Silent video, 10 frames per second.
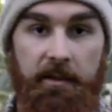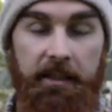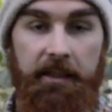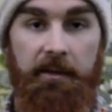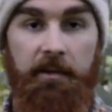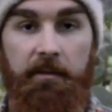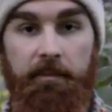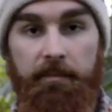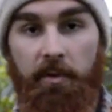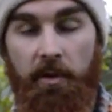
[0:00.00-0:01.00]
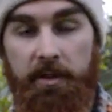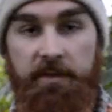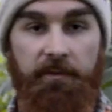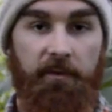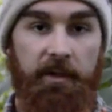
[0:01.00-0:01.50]
little
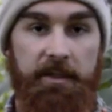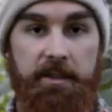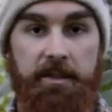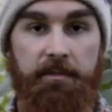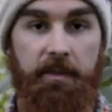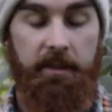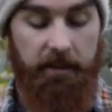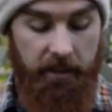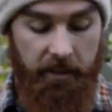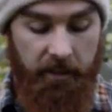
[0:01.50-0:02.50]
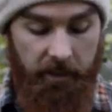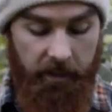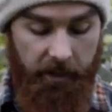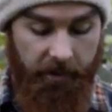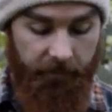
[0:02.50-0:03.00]
points of criticism
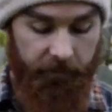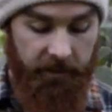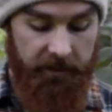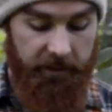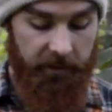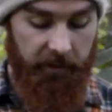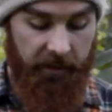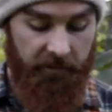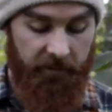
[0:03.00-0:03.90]
and these little